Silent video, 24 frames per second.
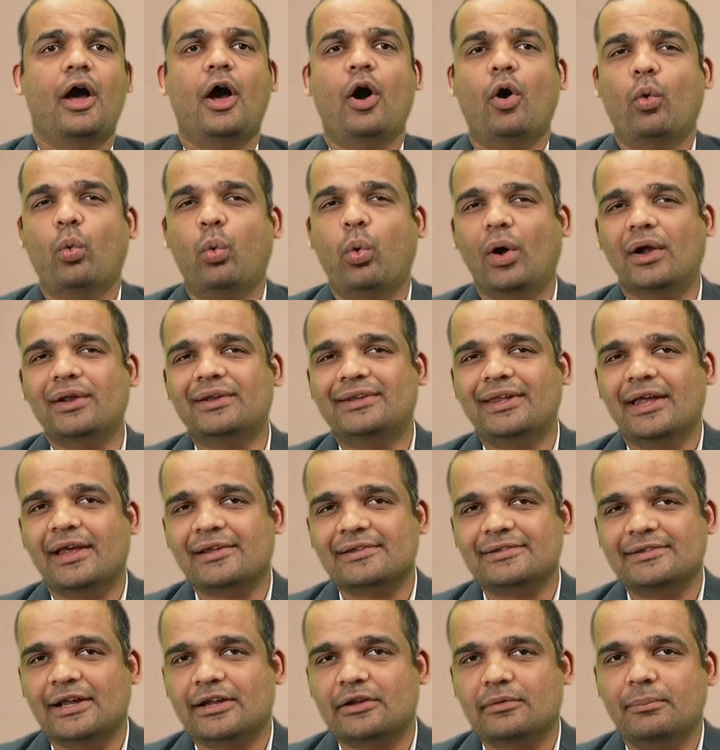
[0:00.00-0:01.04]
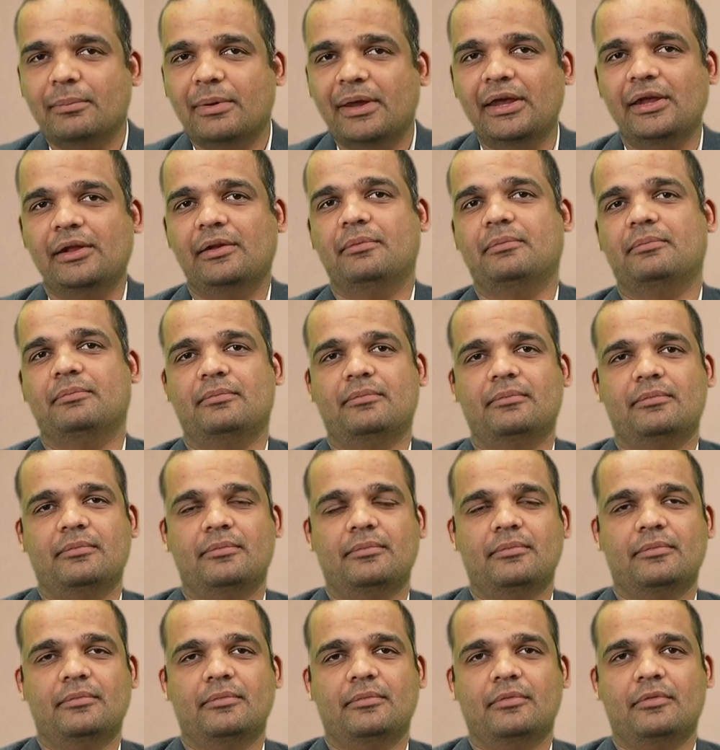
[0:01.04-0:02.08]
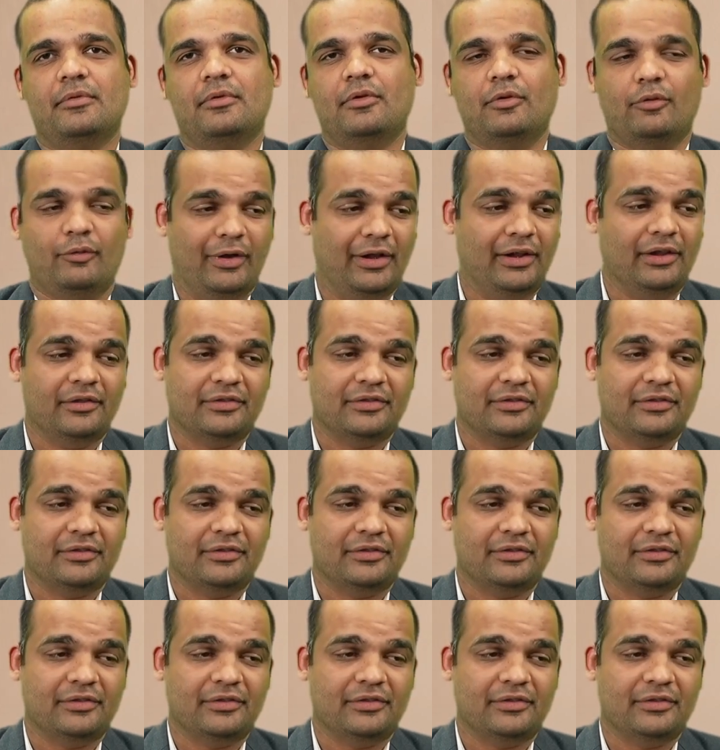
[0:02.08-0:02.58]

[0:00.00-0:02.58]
What does that mean? Well,